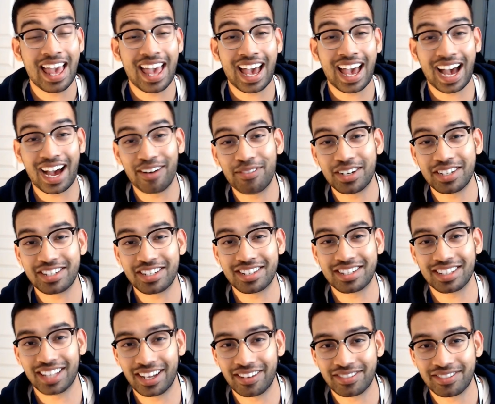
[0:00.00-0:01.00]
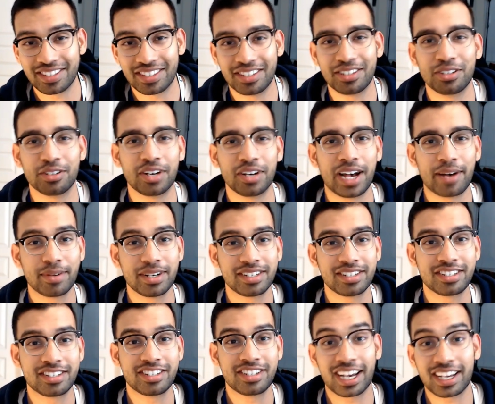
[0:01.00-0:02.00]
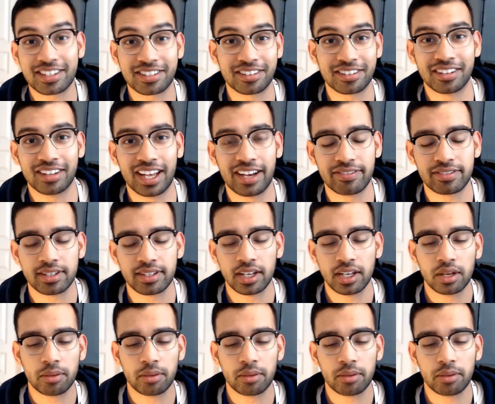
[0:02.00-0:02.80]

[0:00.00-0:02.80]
how much is left to do, how much checks are left.